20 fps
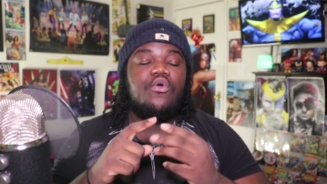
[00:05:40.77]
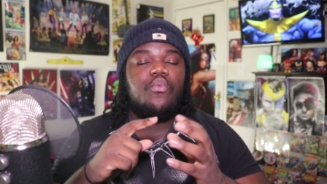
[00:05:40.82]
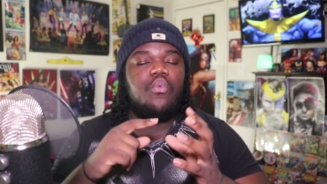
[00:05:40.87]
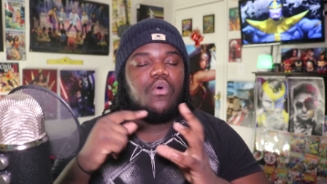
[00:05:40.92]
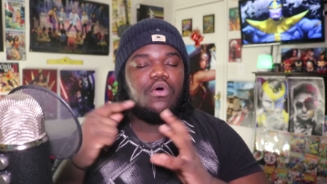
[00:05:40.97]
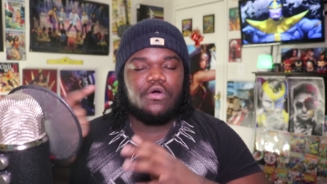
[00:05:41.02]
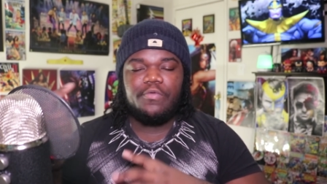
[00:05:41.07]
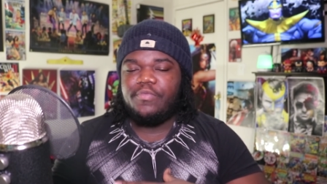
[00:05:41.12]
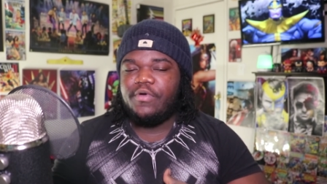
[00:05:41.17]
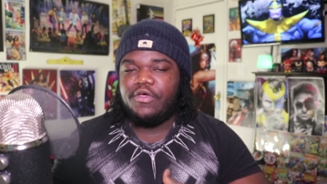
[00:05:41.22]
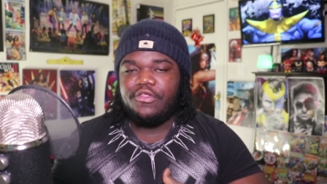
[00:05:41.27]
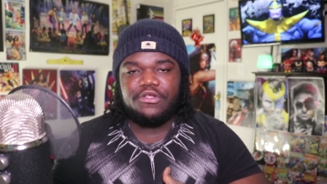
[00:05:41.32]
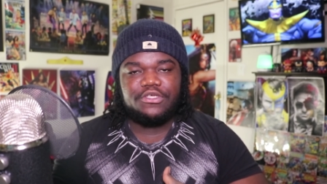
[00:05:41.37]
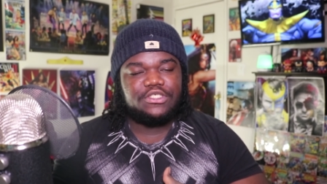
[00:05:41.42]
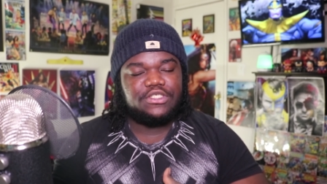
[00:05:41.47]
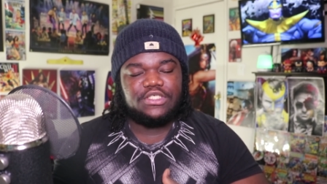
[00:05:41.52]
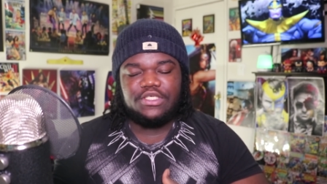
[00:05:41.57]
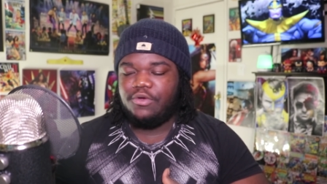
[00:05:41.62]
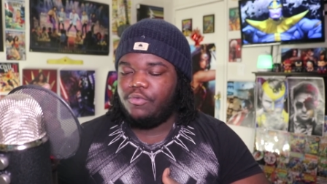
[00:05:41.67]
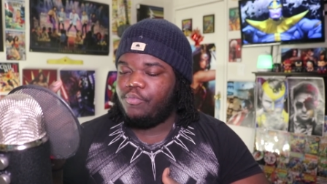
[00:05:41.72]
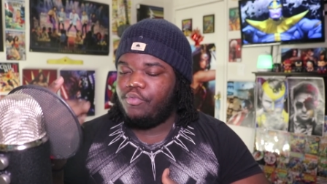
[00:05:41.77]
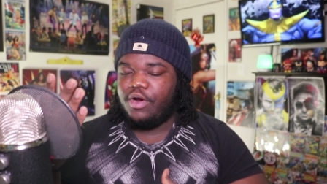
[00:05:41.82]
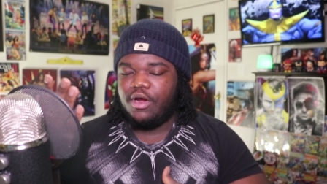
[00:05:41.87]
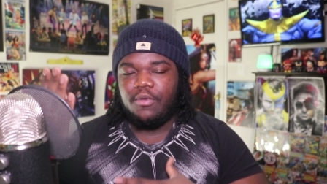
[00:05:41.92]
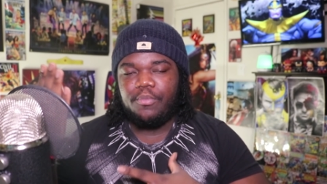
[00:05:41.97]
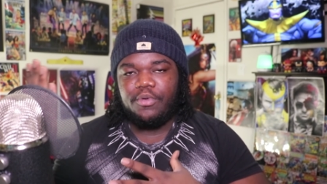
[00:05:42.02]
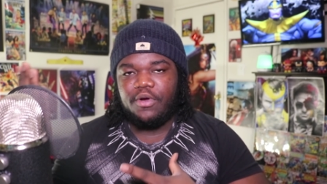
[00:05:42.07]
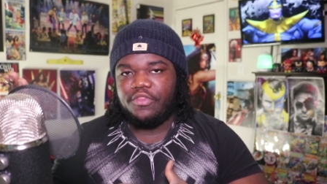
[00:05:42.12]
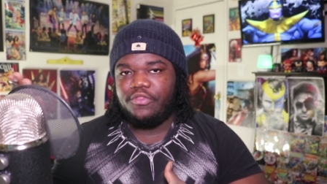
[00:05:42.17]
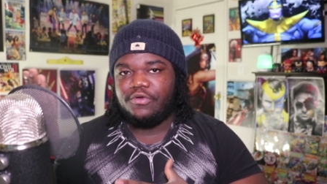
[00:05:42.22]
Warner Brothers,
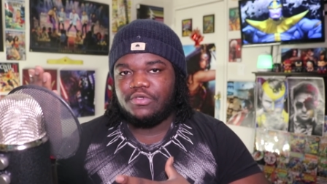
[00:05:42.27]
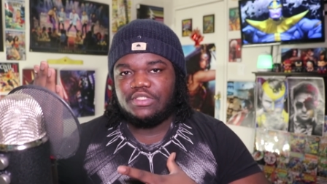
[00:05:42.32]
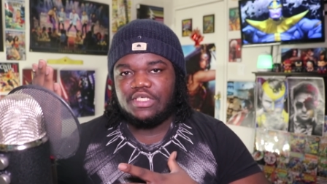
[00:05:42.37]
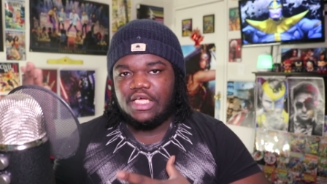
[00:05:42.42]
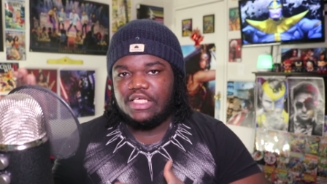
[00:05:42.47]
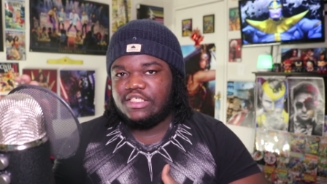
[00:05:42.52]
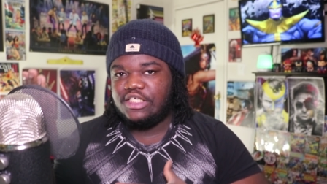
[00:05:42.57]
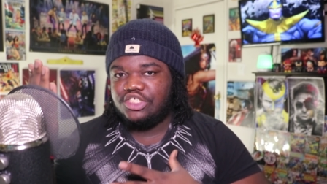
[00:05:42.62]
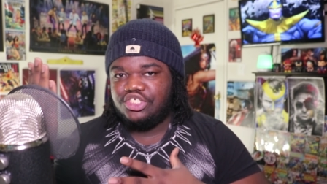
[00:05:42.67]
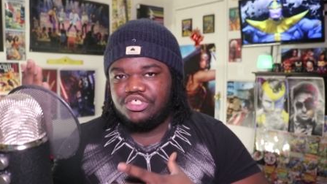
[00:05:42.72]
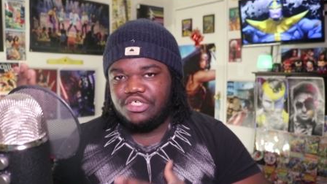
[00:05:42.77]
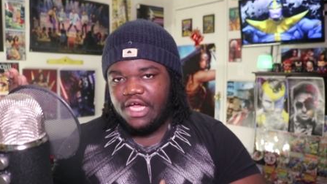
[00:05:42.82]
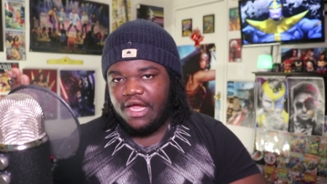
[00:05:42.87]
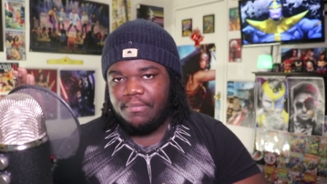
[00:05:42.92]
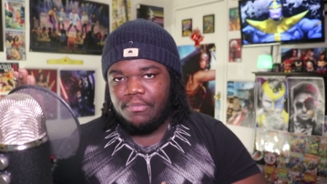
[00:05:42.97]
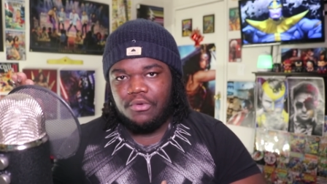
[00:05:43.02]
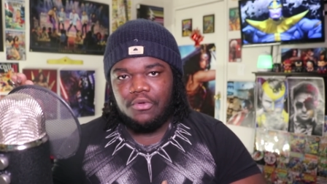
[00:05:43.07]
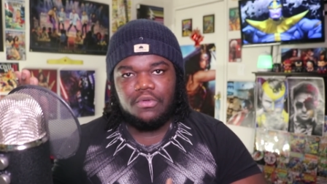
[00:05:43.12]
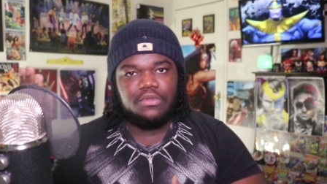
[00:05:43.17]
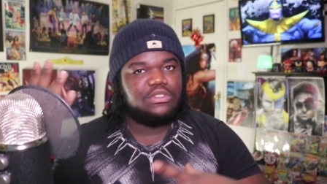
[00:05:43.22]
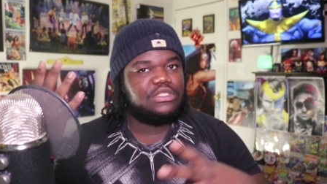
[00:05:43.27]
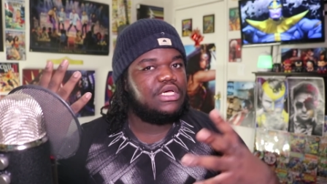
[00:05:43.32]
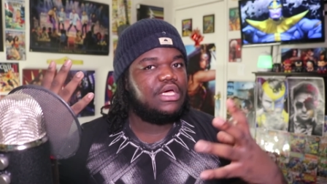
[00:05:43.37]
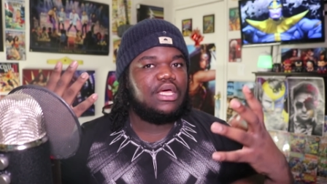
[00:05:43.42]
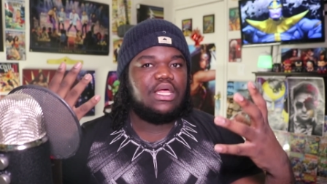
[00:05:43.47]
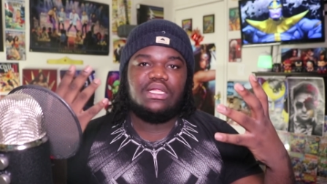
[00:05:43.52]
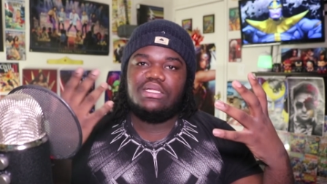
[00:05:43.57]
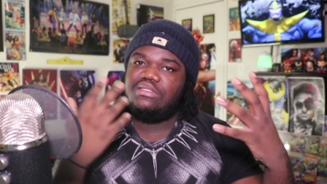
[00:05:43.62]
Warner Brothers is in shambles.